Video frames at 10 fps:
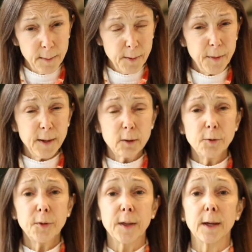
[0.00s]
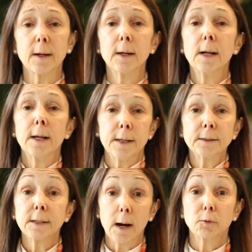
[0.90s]
The second thing
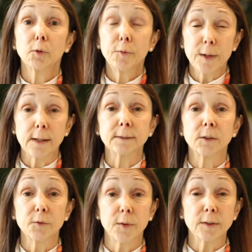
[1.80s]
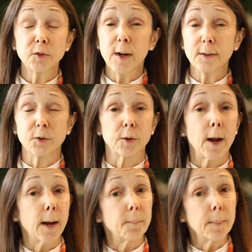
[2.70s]
is how to finance infrastructure,
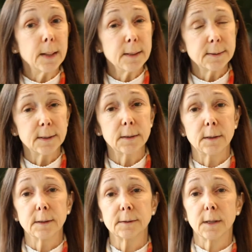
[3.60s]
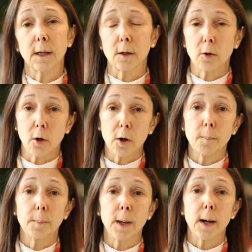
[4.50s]
and many cities in
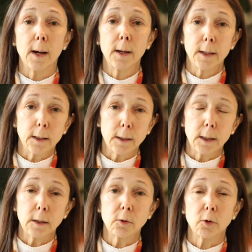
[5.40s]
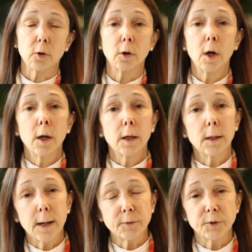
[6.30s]
Colombia, in Quito,
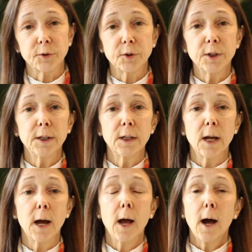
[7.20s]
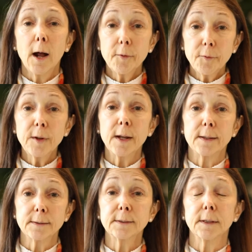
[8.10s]
in Argentina are
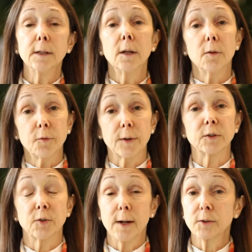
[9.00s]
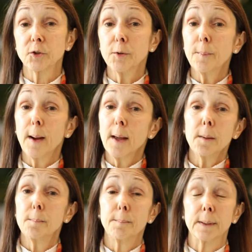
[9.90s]
financing infrastructure
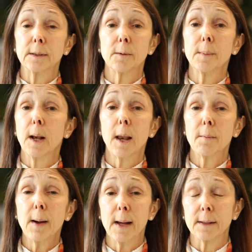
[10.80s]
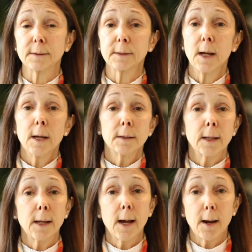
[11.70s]
by betterment levies.
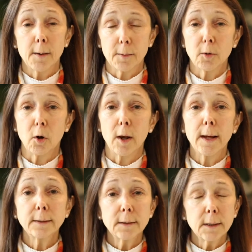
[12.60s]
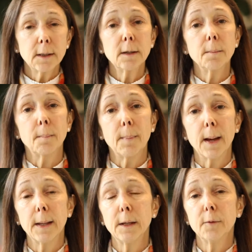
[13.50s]
They are collecting
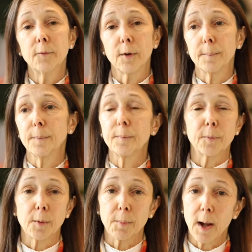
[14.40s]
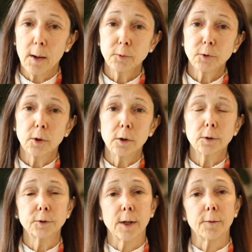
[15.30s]
money from
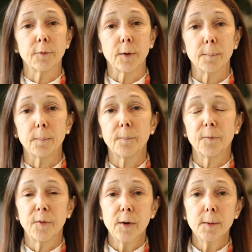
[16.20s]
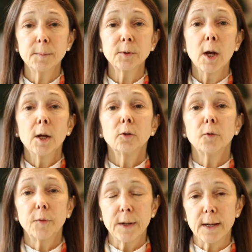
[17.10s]
households and from firms
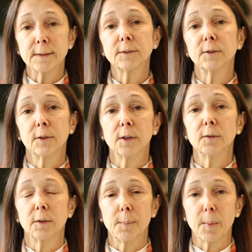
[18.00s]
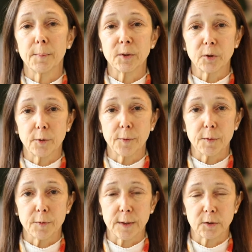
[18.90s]
to finance the provision of
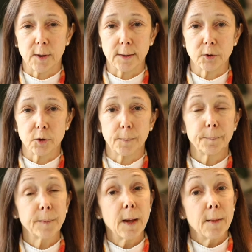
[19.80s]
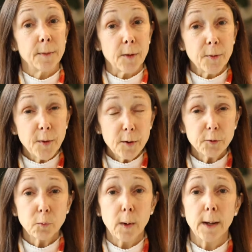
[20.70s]
infrastructure. The
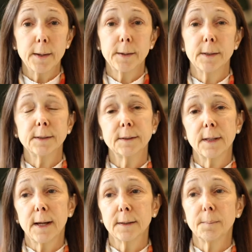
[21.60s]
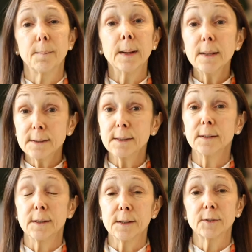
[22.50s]
third one is that many
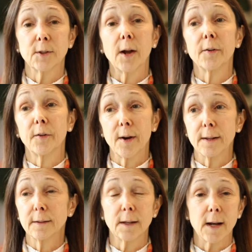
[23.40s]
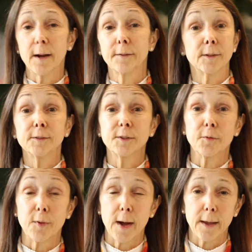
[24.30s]
cities are
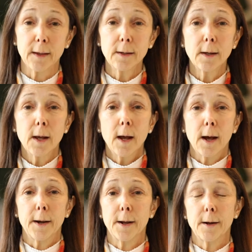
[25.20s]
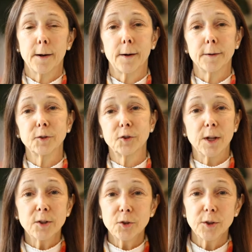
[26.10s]
densifying and are
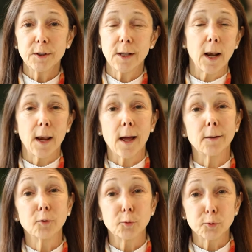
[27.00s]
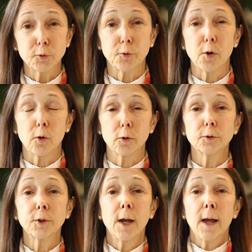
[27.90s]
changing the land use roles,